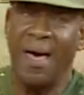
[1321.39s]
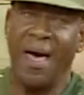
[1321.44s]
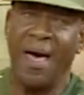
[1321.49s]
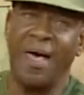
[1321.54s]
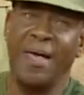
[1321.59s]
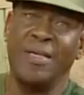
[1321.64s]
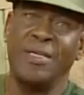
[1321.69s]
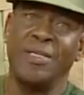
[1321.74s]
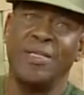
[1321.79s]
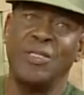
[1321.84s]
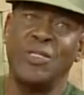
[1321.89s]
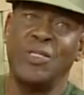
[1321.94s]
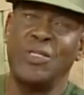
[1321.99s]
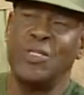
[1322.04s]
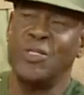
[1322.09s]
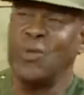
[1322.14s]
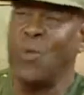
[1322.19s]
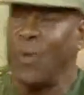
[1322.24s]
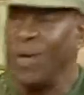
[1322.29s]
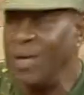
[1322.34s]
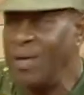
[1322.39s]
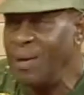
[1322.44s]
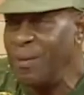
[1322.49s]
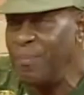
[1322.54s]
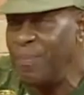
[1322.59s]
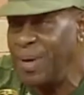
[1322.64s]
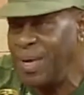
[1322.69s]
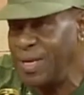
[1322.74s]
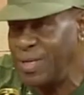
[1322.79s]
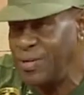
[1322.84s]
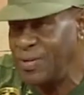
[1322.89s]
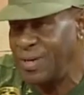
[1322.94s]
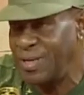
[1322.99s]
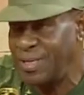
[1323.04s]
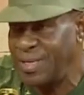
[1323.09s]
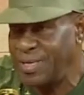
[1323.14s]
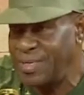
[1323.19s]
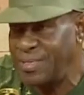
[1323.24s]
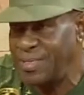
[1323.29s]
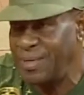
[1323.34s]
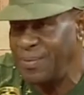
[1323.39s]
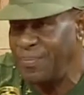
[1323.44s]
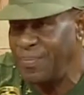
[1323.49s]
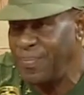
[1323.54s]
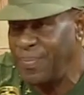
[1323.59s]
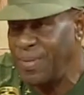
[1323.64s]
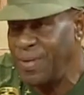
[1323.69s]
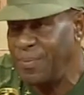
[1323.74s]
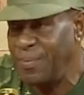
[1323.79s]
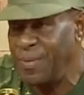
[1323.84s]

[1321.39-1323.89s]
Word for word: as showing patriotism mm -hmm.